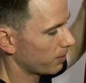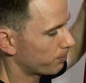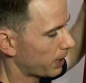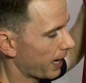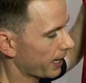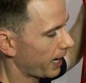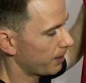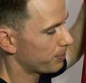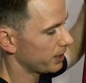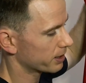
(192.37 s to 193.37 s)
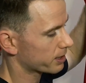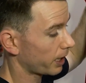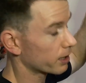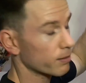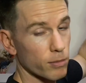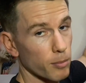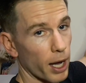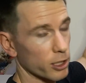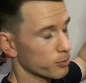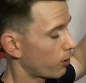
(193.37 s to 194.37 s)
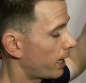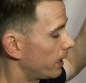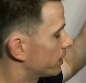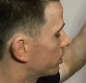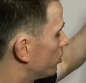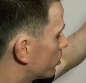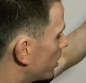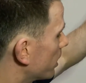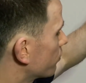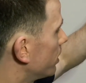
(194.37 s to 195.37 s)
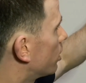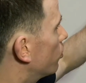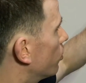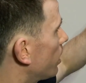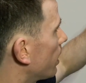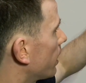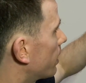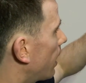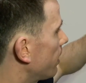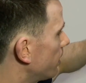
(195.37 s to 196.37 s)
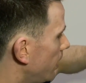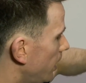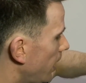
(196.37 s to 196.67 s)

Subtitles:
black handpiece, like the Miles Morales suit. So that's really cool, I like that.